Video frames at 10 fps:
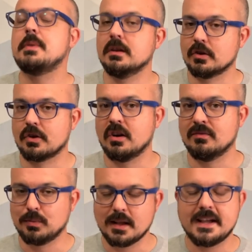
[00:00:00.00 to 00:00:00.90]
pillar
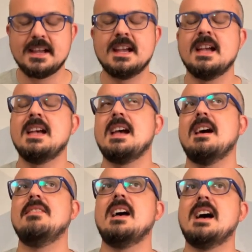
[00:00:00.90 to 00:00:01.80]
of play
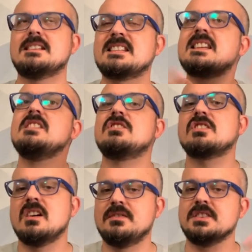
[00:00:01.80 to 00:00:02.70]
and that sense
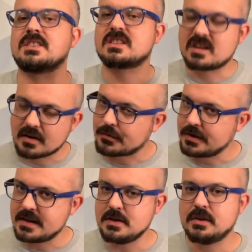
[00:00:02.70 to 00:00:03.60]
of discovery
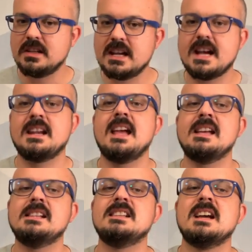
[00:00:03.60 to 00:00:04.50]
that you can get.
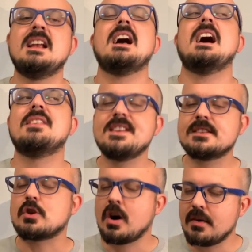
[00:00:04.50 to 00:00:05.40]
And I think
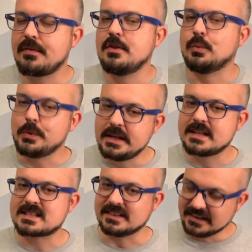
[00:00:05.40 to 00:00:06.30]
it's often the
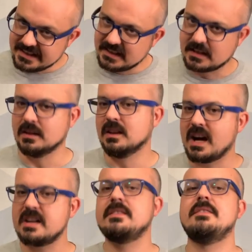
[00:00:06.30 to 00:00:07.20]
weakest link in a
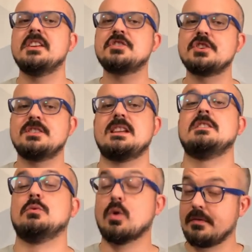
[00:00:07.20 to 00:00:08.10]
lot of adventures,
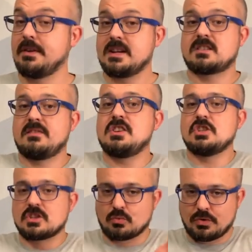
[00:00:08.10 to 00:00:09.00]
and Dwarven Excavation
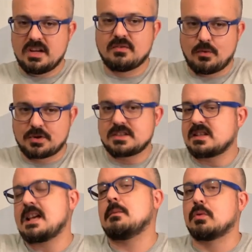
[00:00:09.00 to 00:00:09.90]
just reinforces
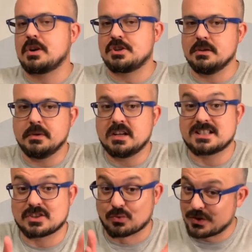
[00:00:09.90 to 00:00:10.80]
that impression because,
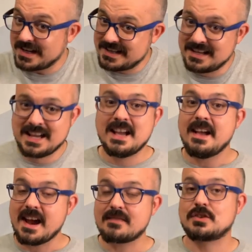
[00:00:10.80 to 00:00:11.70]
as written,
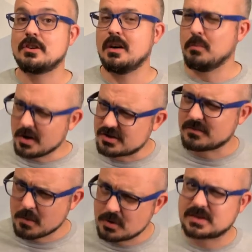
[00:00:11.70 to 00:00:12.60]
after a bunch of
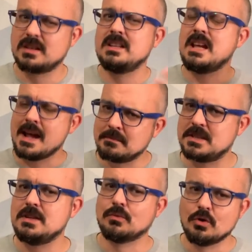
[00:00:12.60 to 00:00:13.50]
mostly
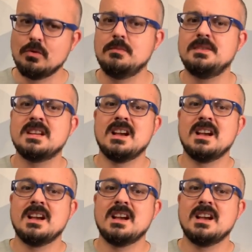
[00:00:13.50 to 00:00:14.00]
empty rooms,